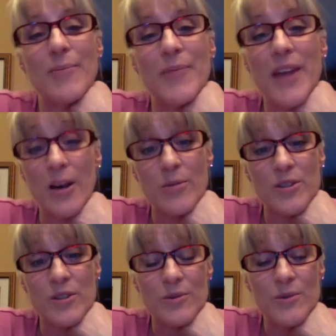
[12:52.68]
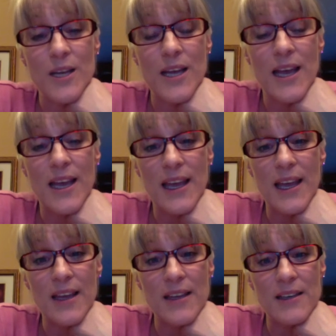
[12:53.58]
helped you.
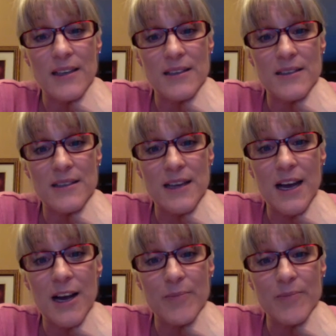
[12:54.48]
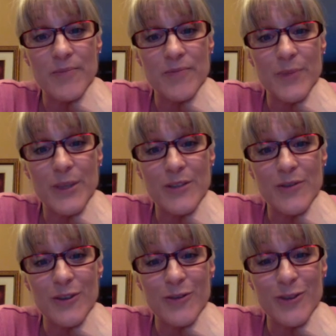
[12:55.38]
And please
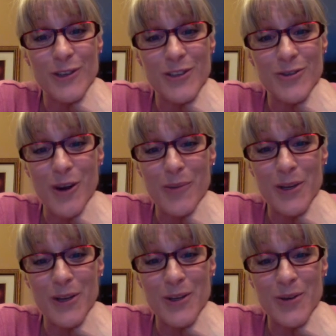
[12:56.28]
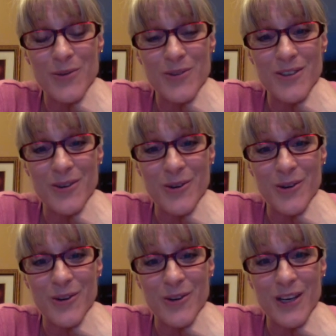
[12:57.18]
feel free to drop me a note
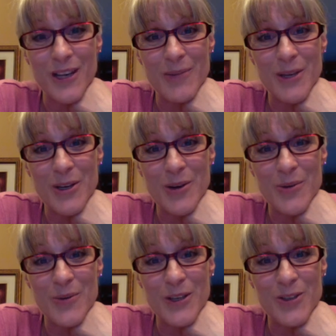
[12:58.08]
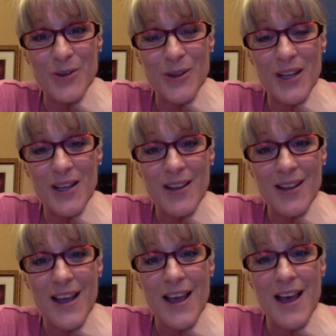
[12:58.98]
or let me know what you think.
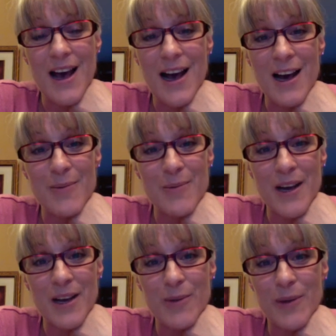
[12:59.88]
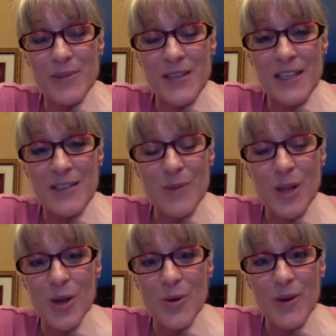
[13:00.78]
My website's
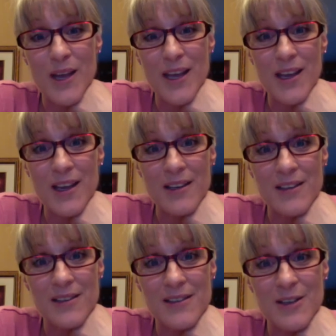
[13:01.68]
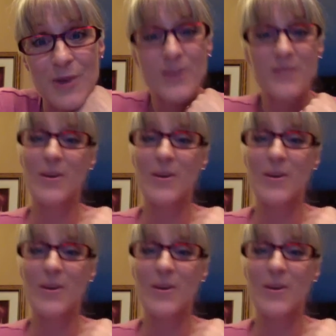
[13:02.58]
below, and so is my